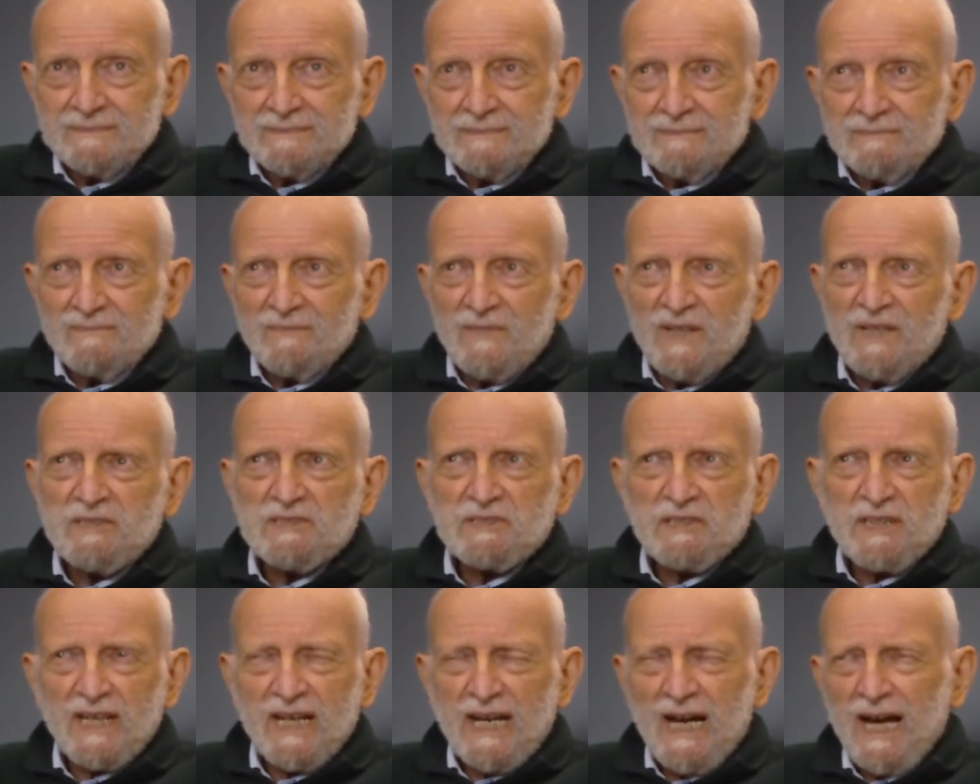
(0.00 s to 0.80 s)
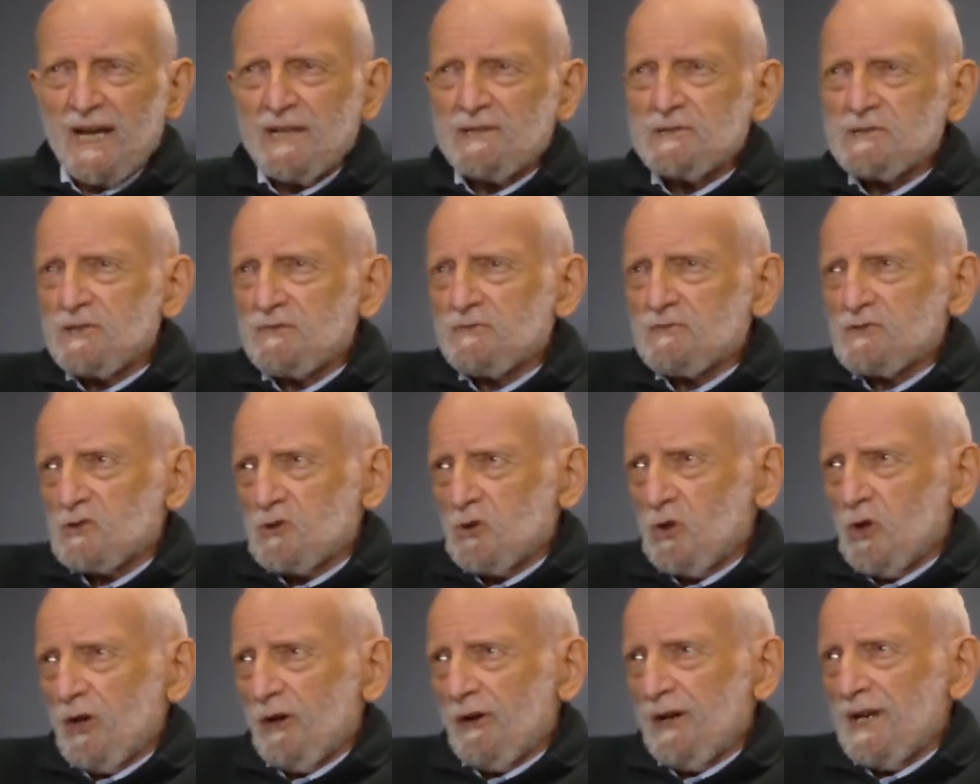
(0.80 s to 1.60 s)
And these are the kinds of
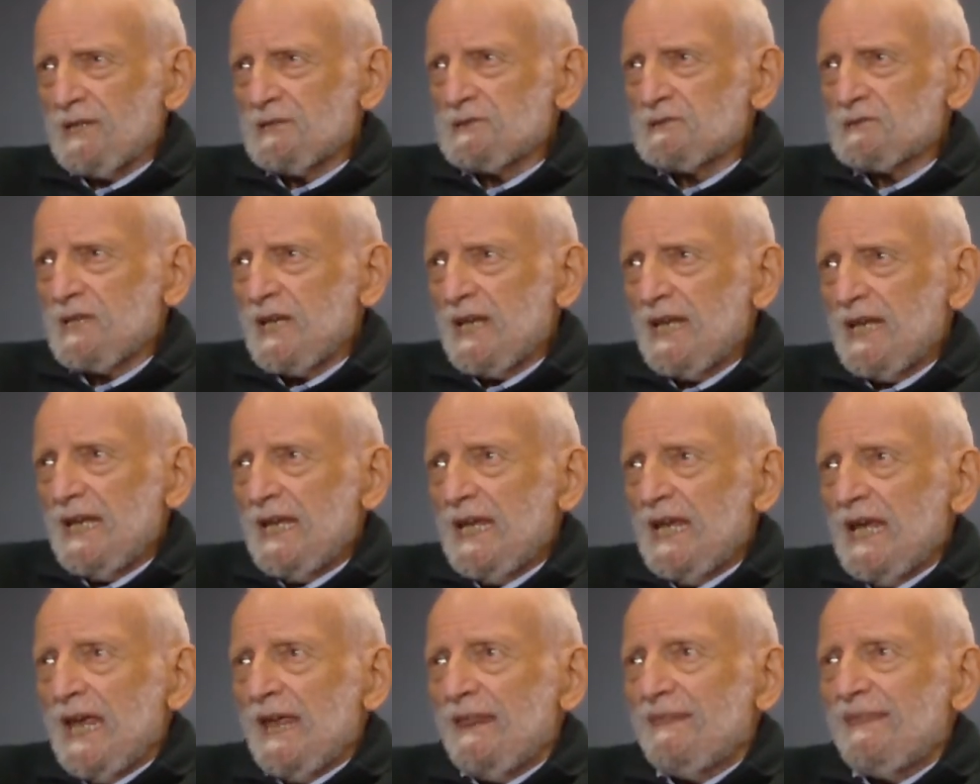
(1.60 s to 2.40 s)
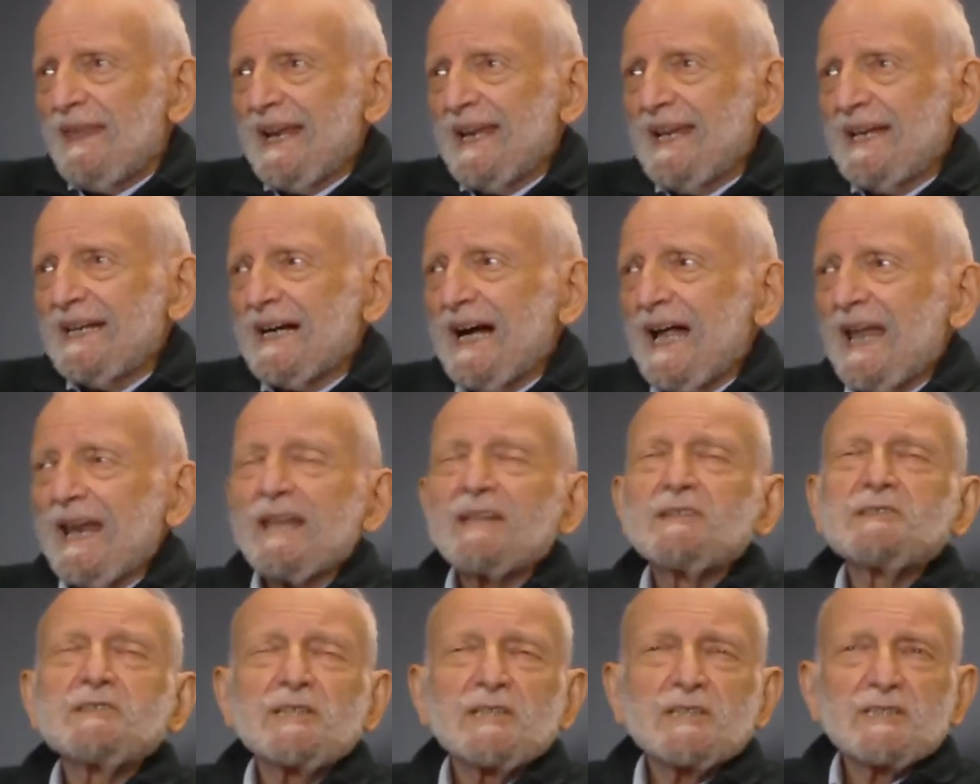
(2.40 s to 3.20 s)
stories that
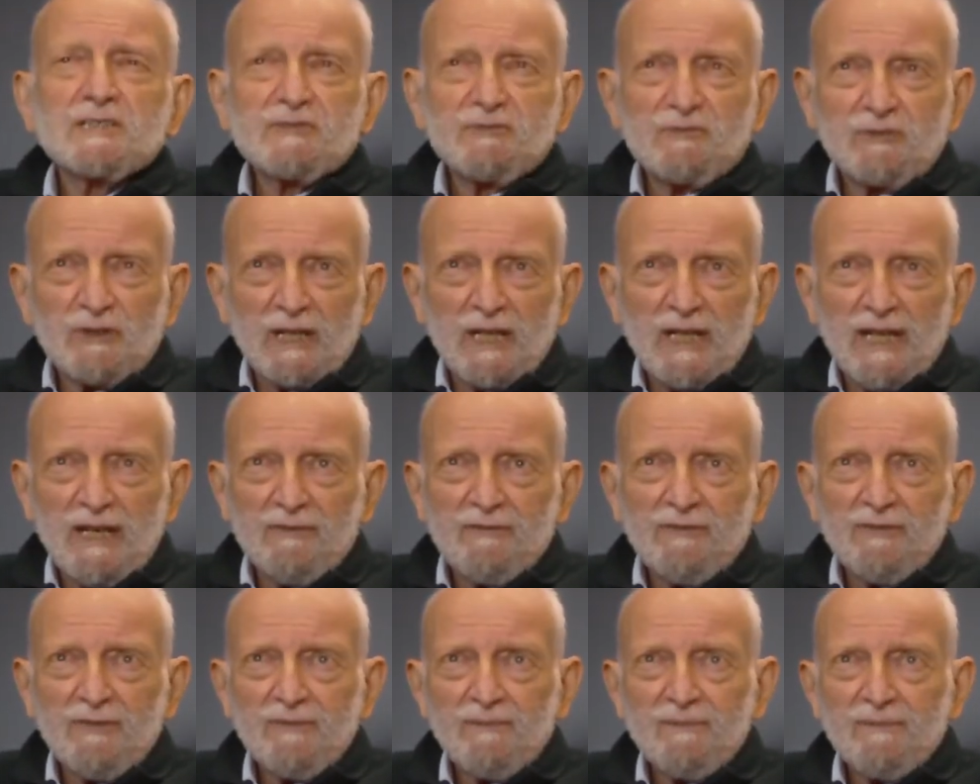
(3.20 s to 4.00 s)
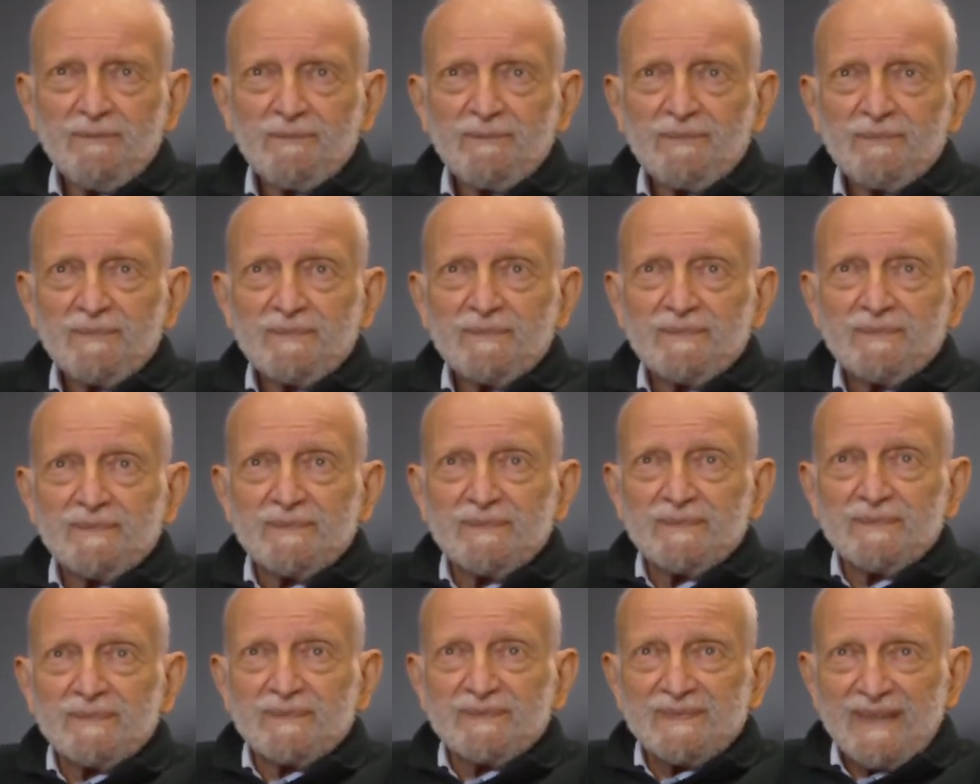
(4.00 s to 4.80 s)
ecology is full of,
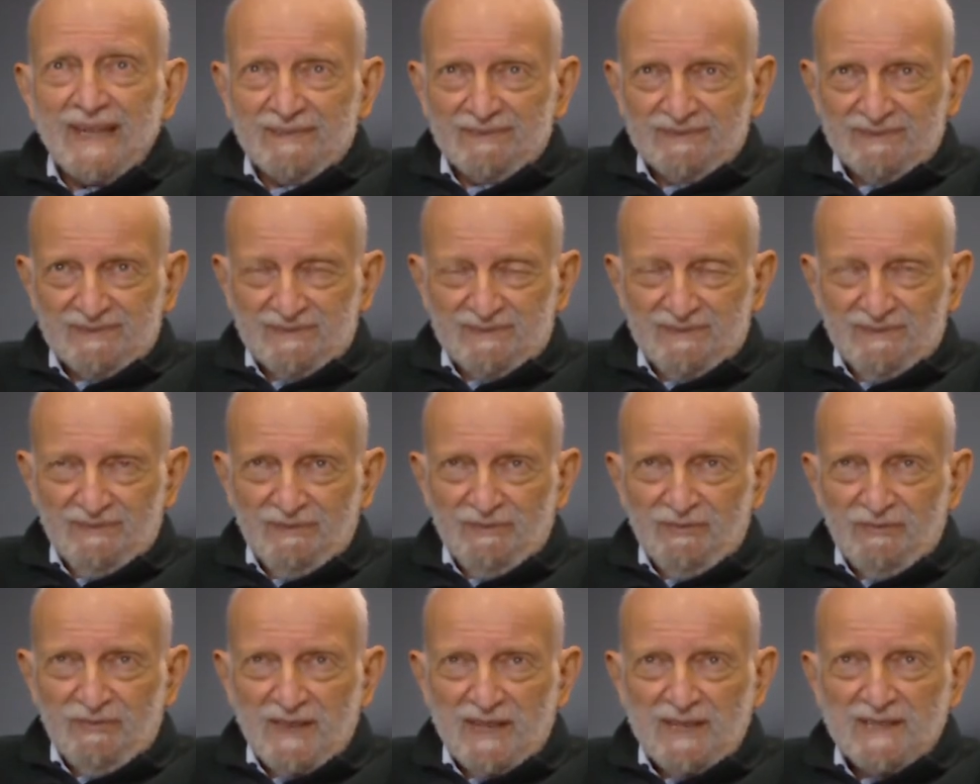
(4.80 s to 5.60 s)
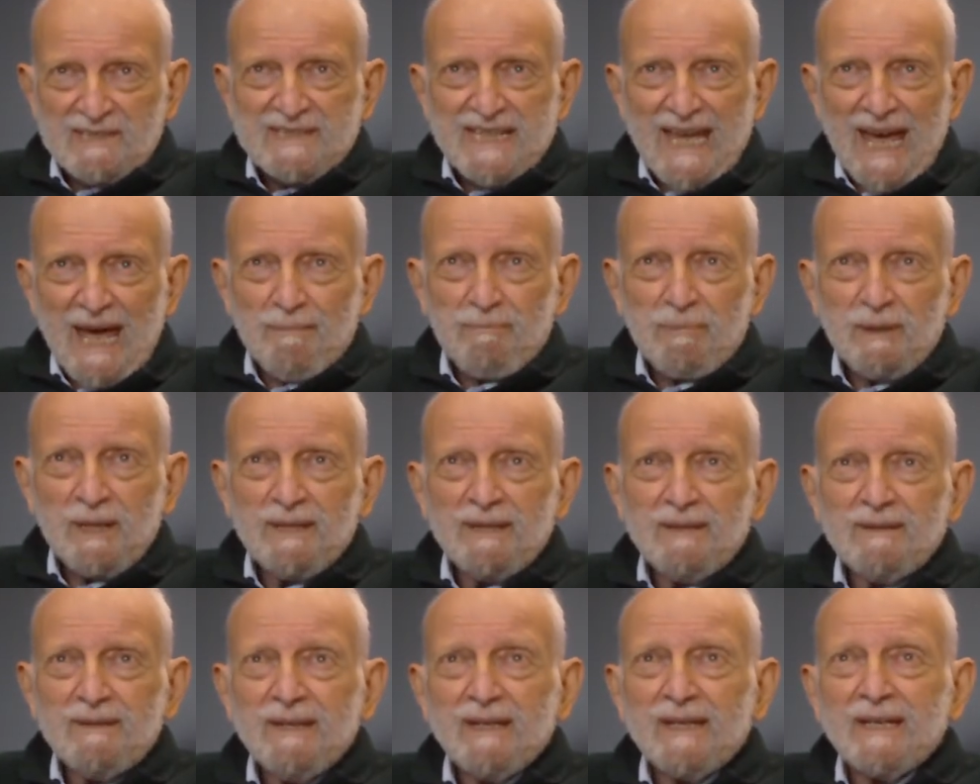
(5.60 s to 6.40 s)
that things
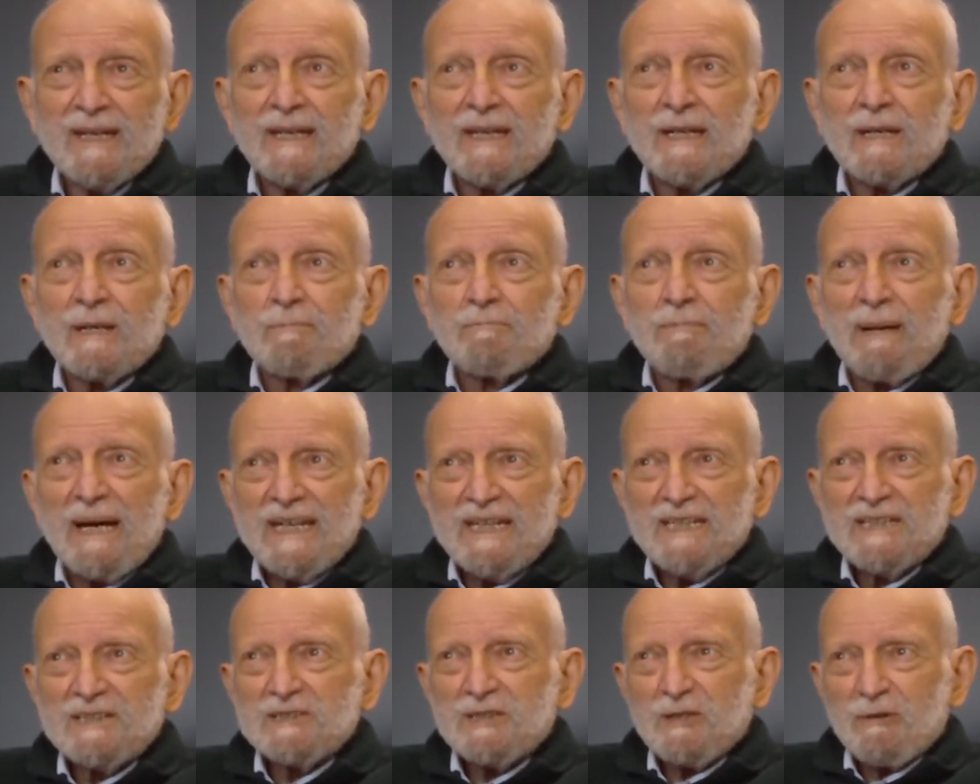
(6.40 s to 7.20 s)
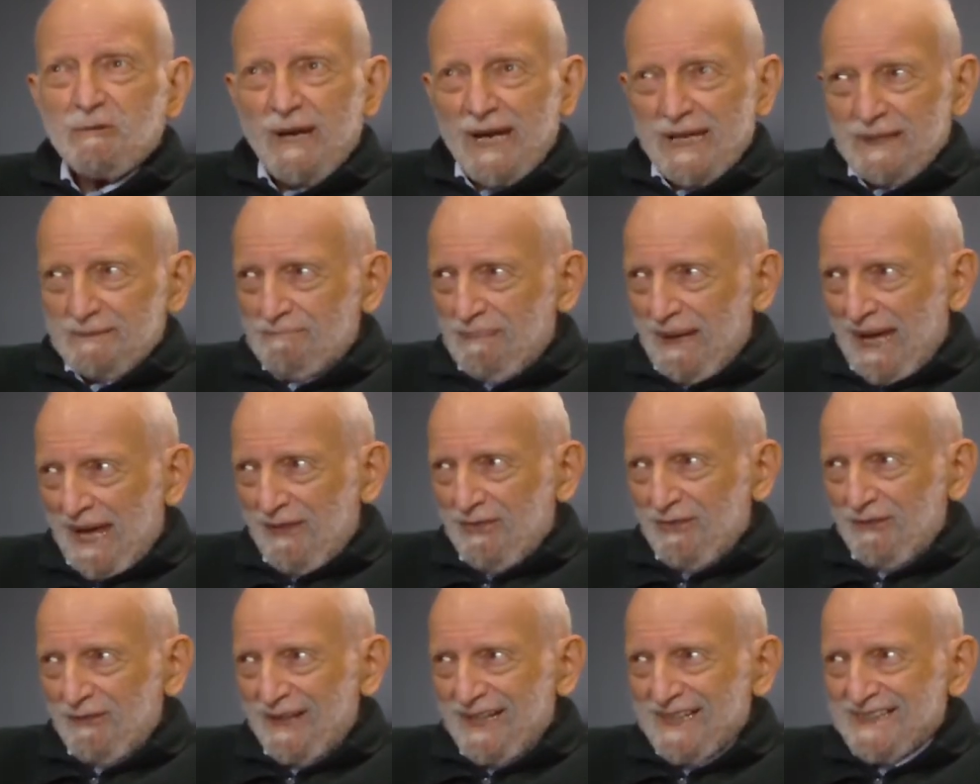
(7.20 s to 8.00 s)
happen by indirect
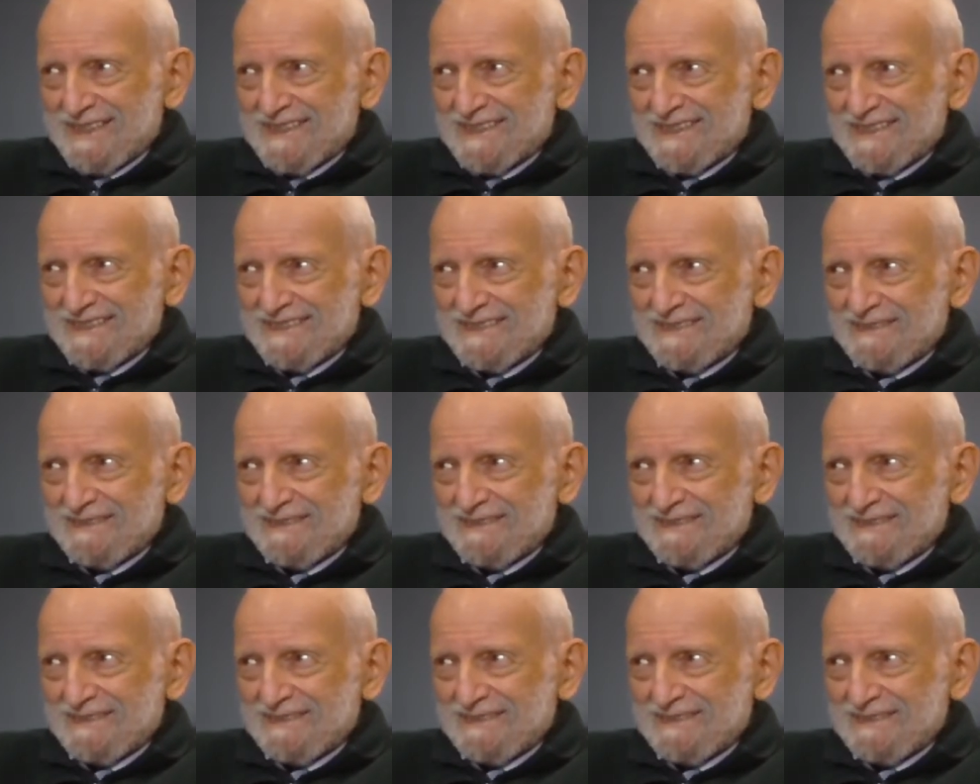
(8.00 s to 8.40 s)
pathways.